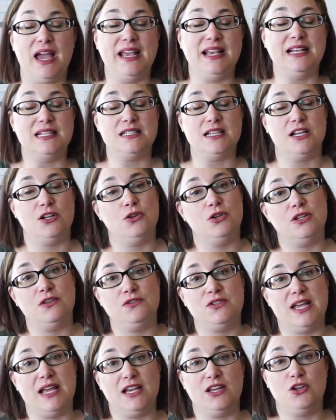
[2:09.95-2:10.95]
I guess I could
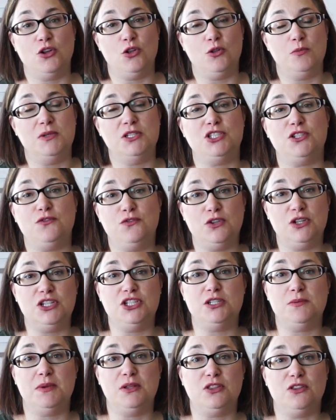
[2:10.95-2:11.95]
have taken a whole bunch of
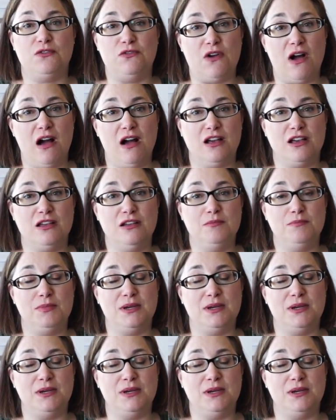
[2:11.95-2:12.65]
footage about the fog,